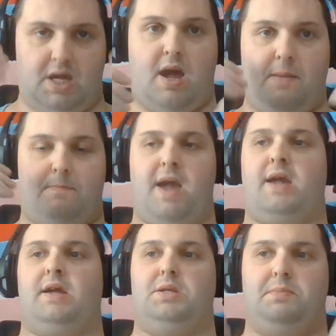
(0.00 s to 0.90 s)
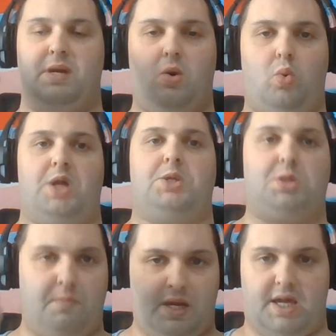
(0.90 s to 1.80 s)
a pagan, to be a
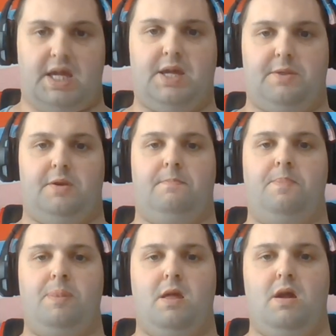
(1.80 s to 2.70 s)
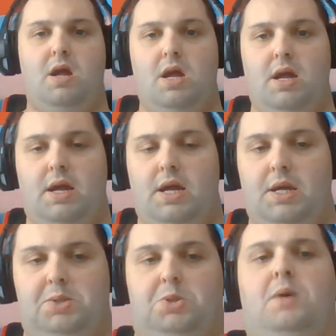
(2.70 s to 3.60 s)
witch, to be a heathen,
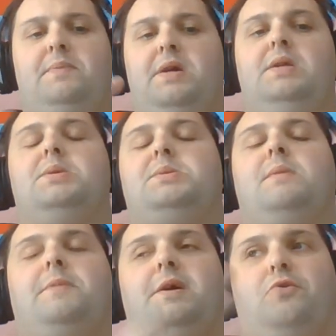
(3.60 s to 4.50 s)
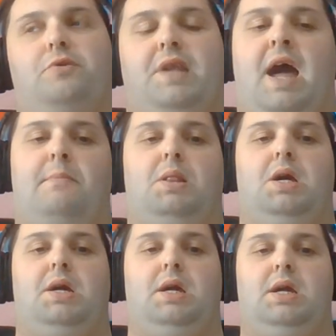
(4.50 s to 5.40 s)
is jumping into something or
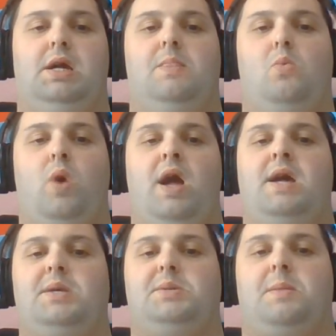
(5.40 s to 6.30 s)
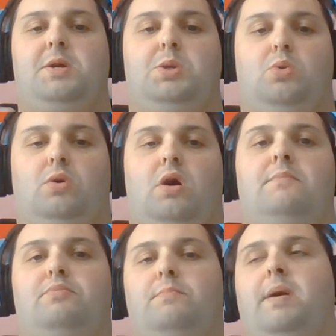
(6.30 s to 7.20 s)
dabbling in the ways that you are
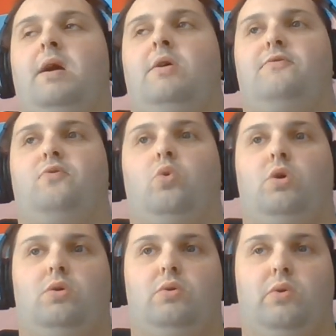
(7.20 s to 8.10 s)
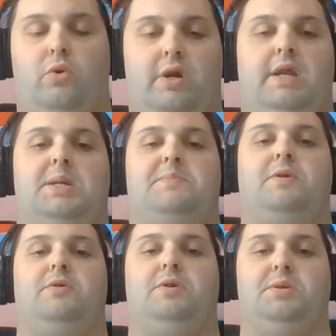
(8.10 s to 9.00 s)
unprepared for or
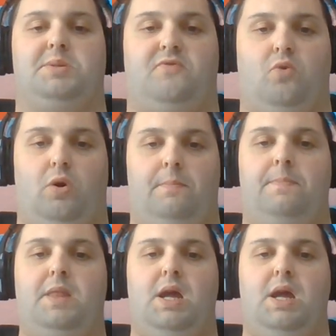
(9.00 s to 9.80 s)
inexperienced for.